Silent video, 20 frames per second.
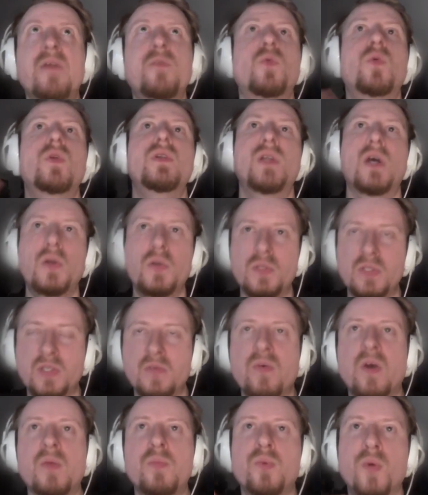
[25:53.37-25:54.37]
Everyone knows
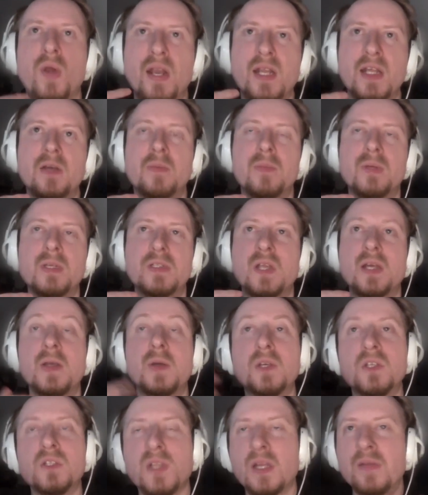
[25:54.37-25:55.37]
that vibranium is,
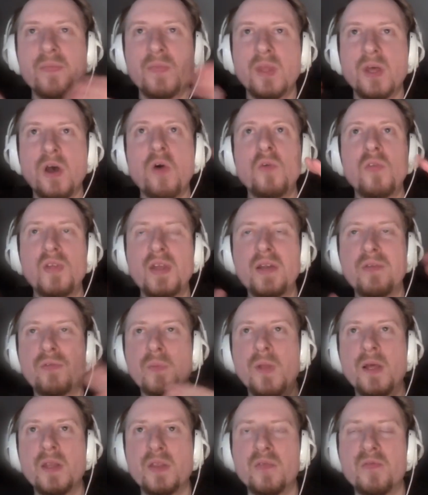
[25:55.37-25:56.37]
like, because, like, the whole thing
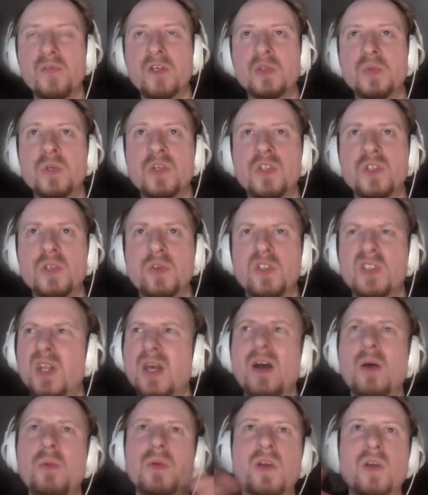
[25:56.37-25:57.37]
from, like, the First Winter Soldier
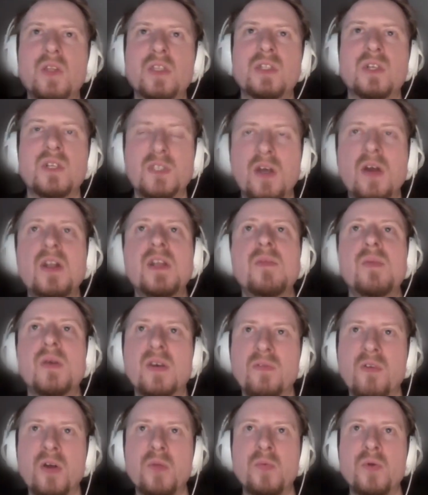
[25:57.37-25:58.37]
is like, oh, we got this, like, tiny
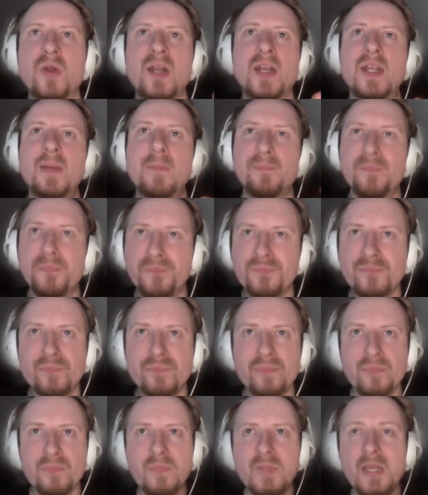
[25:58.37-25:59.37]
bit of vibranium,
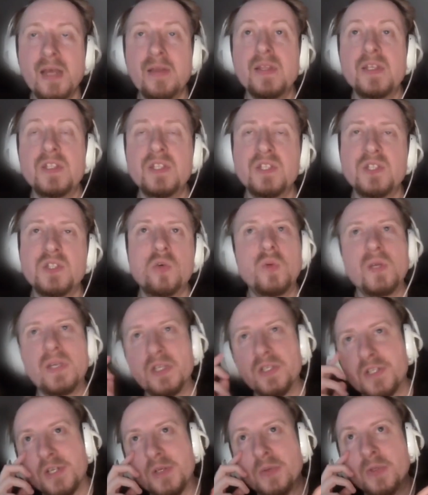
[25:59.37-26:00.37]
and this is all we
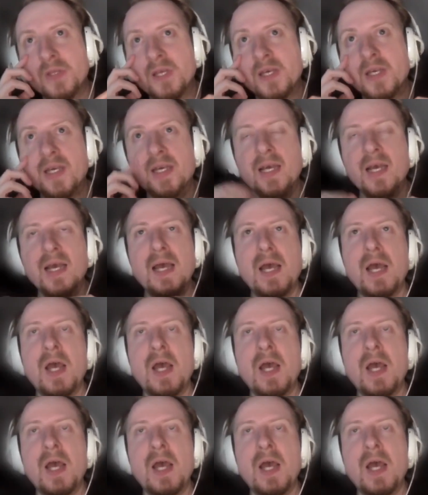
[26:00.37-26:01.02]
could do with it.